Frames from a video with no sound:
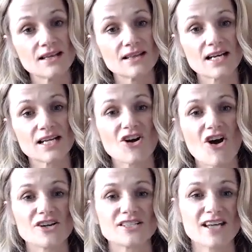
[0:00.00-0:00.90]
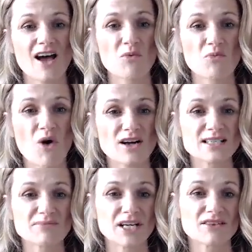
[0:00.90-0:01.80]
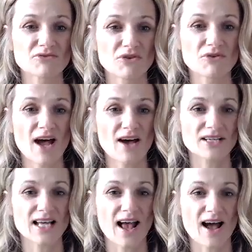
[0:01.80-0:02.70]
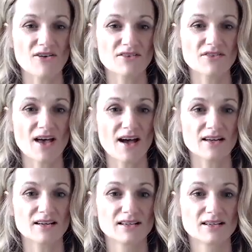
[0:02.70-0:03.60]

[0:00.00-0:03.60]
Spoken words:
then it's hard to help walk somebody through how to get out of that.